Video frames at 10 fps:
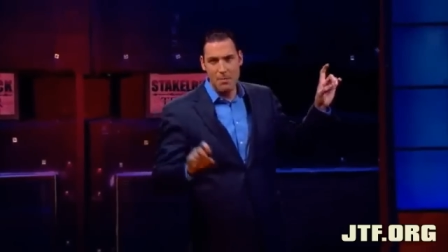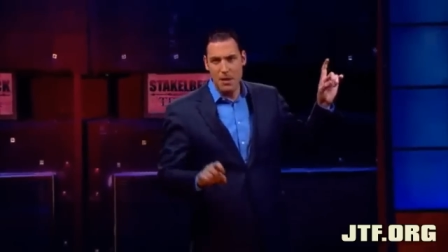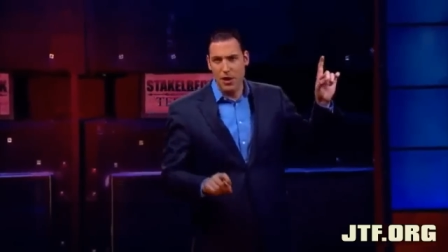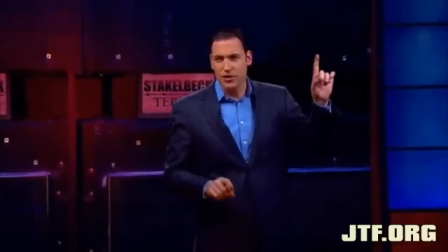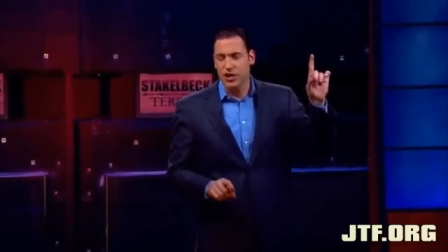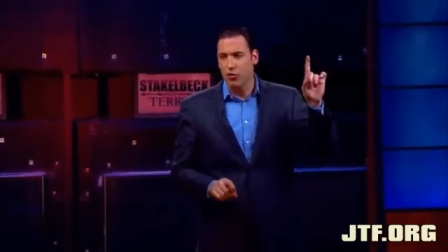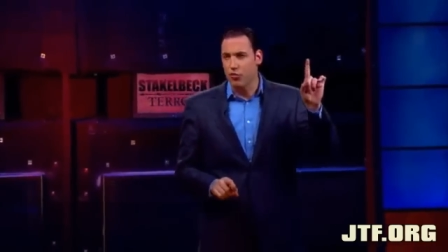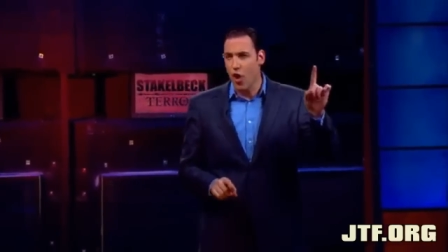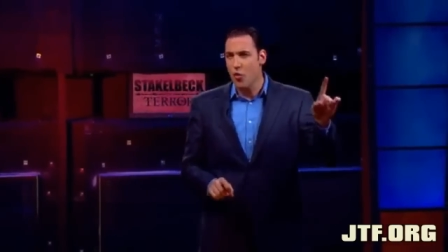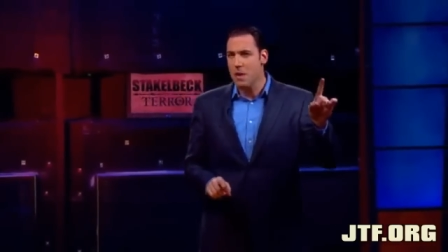because the
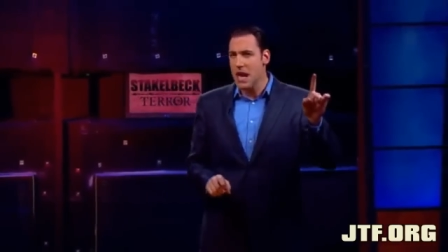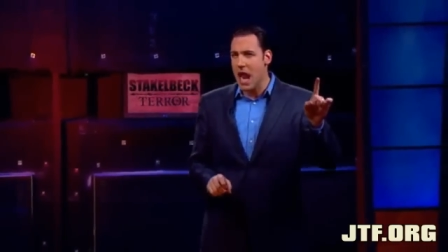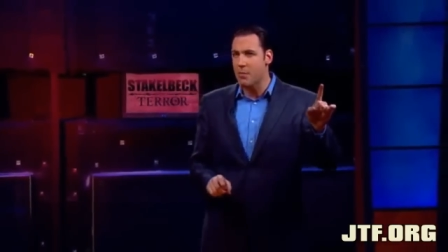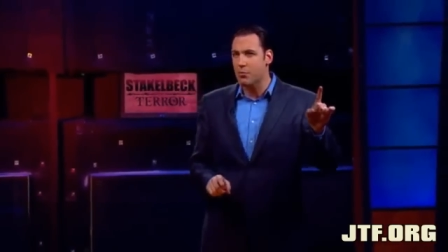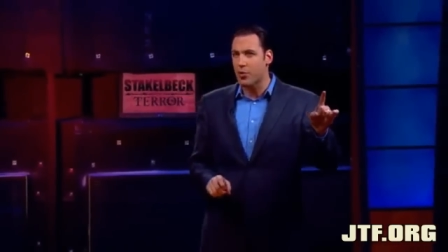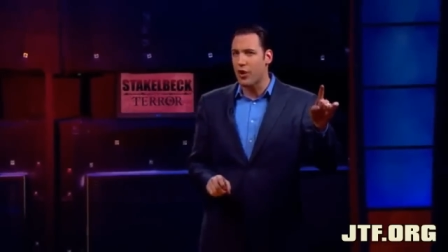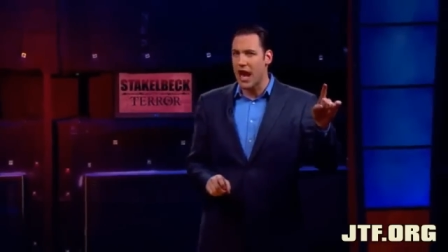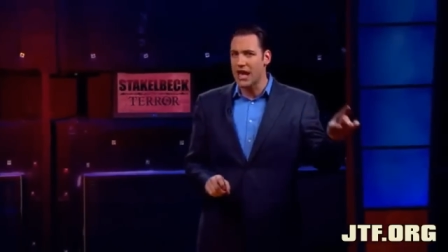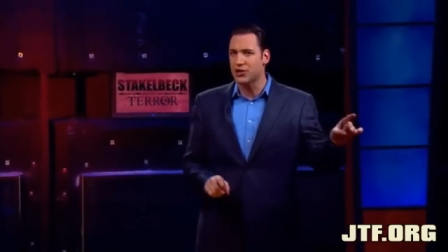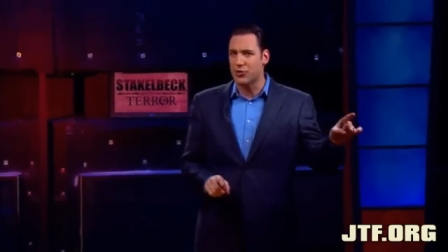Roman Emperor
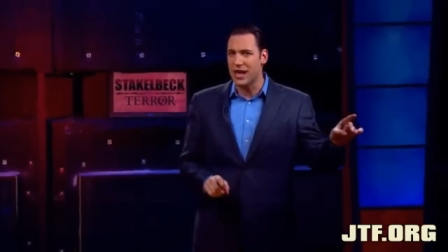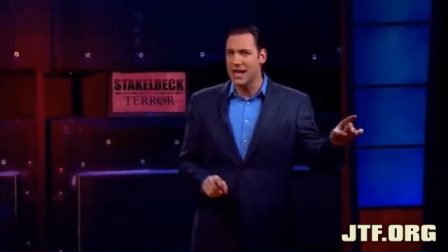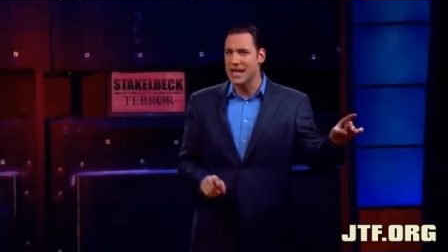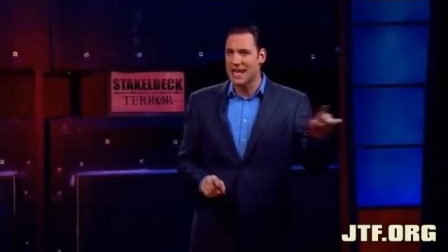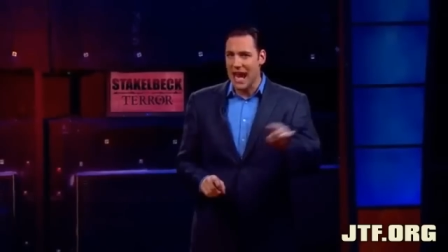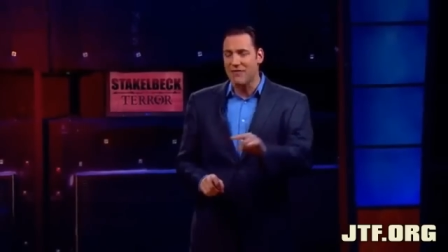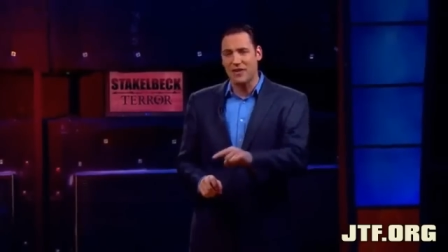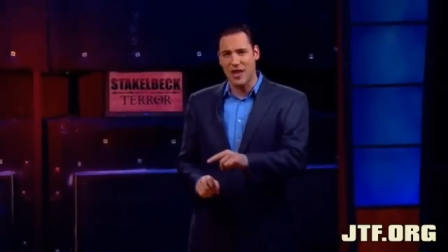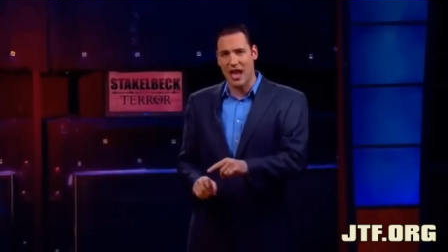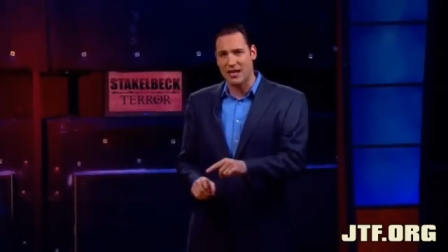Hadrian gave
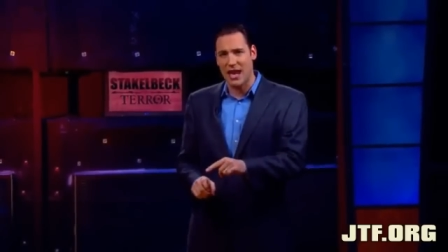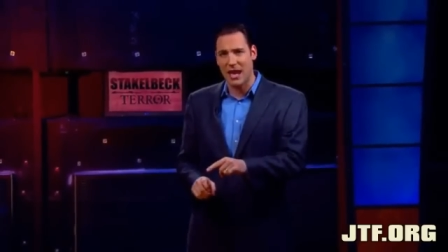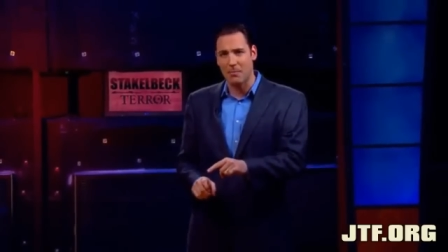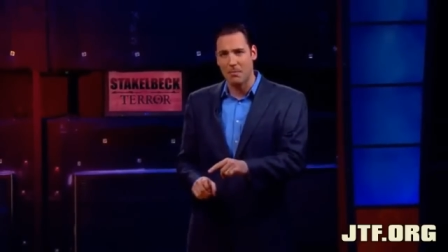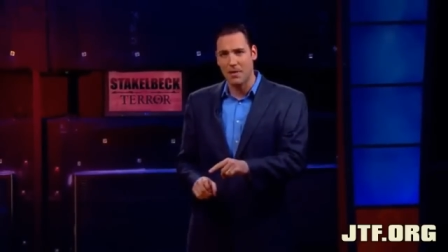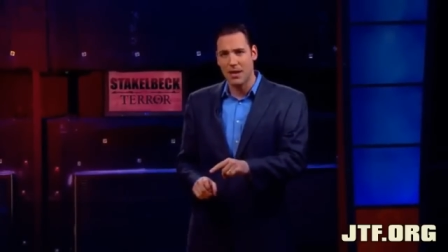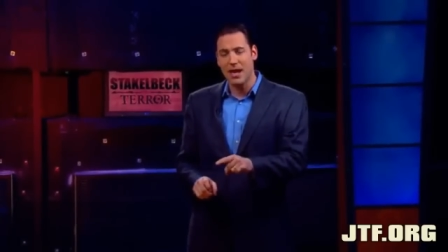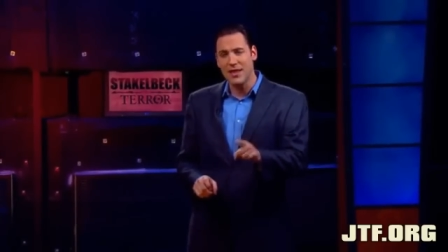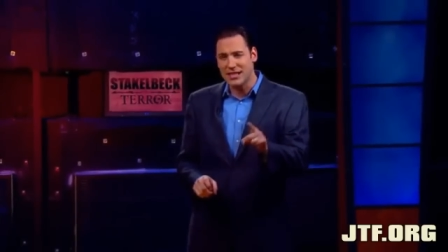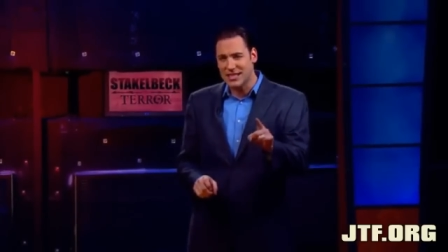it that name
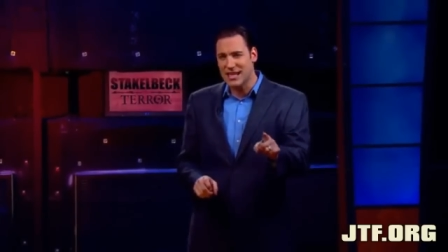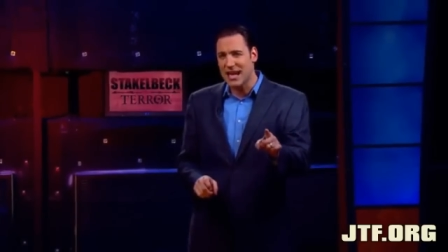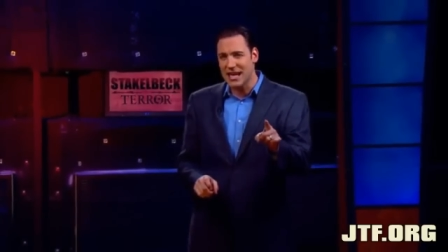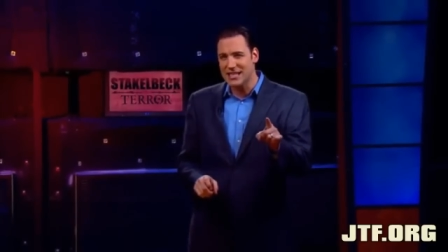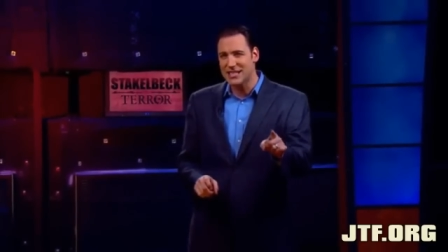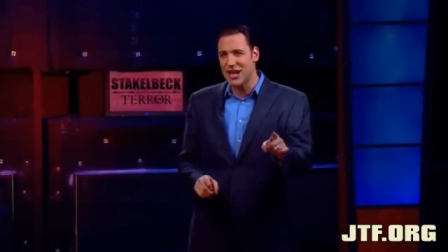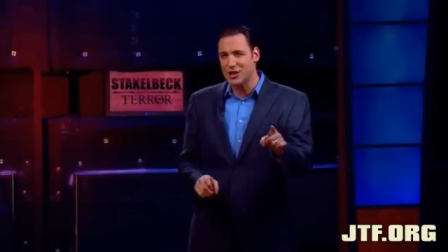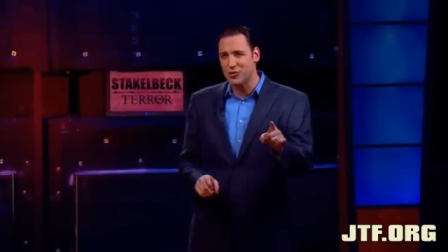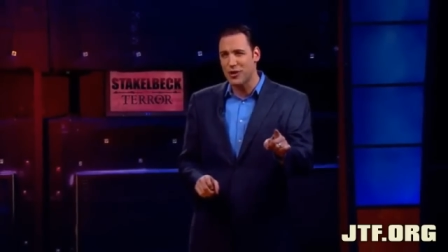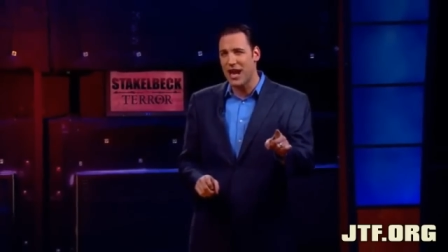in the 2nd
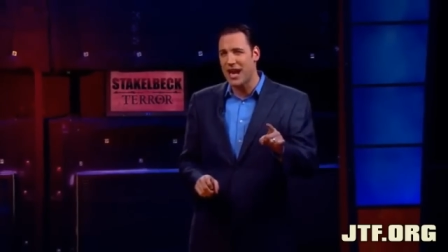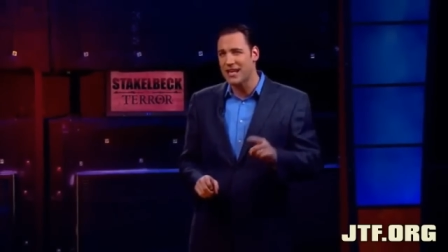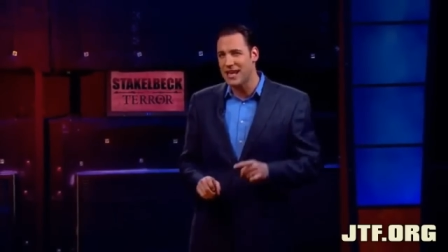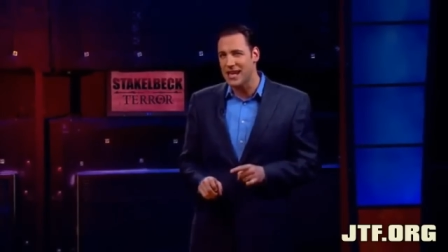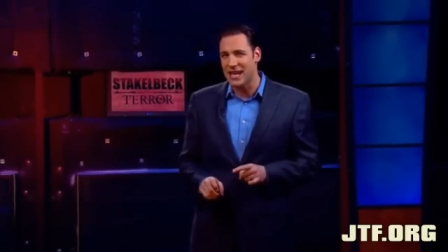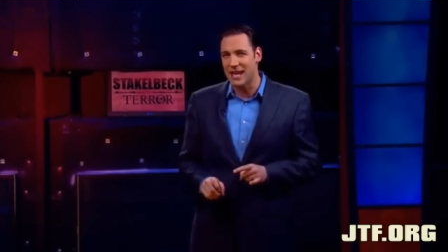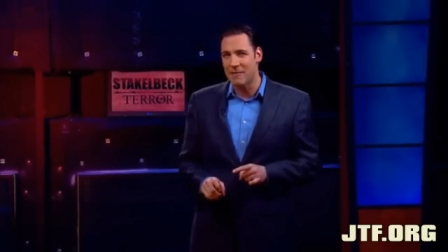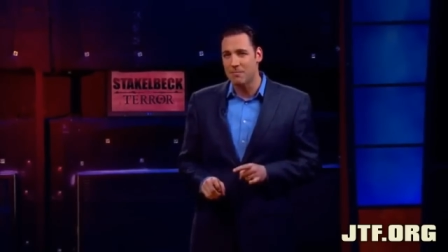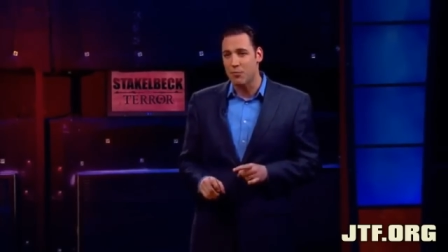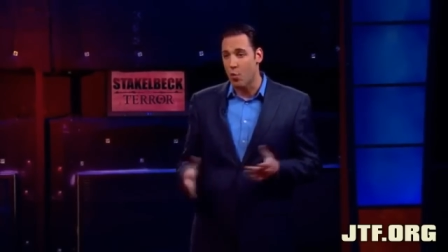century AD.
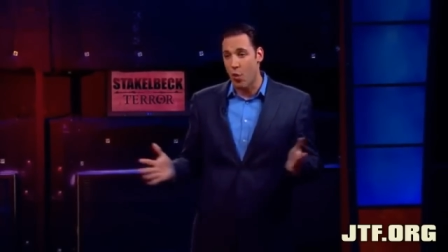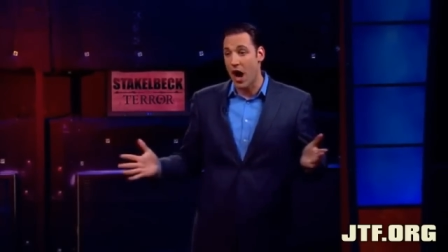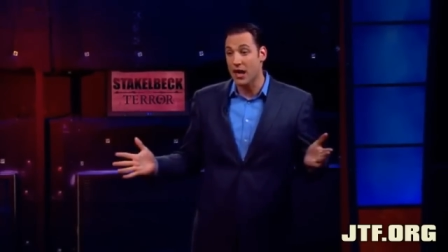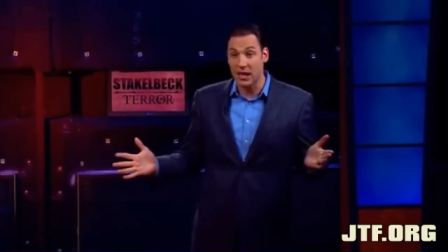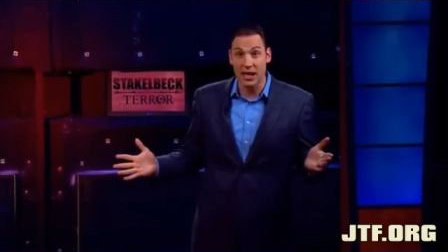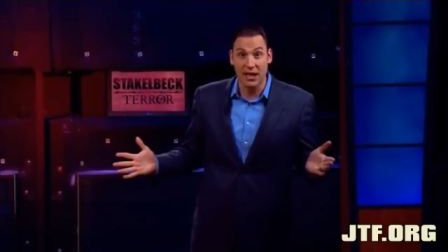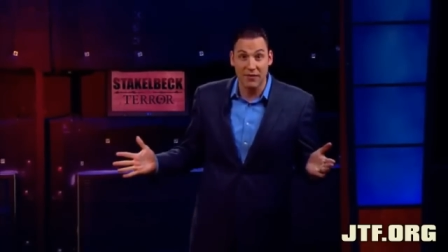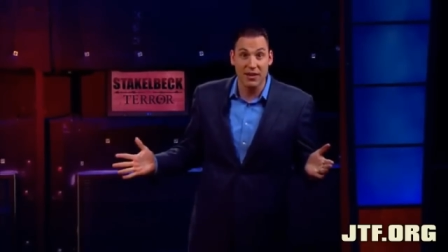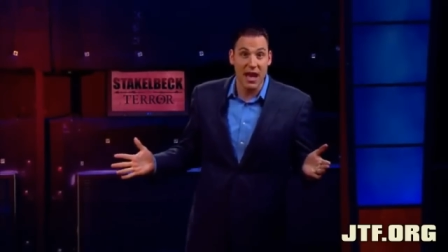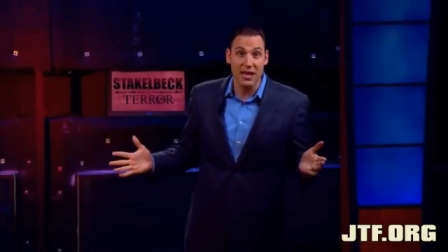Why did he
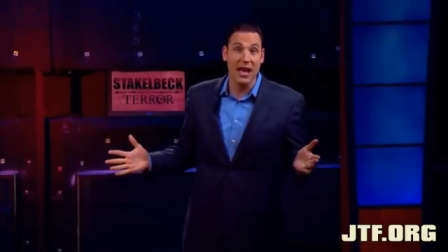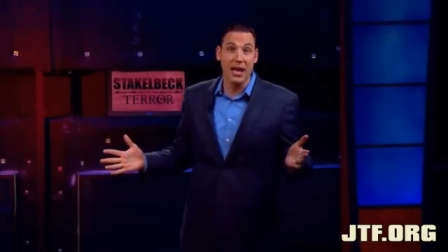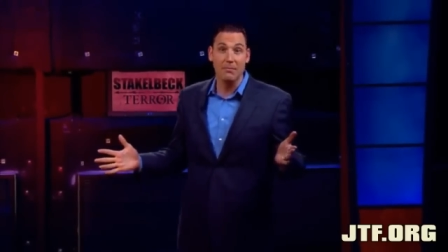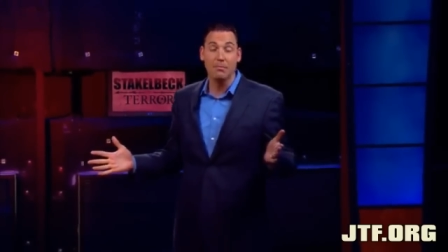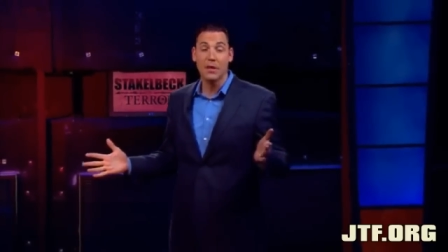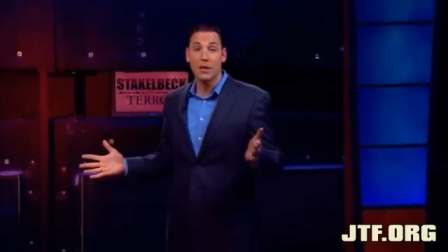give it that name?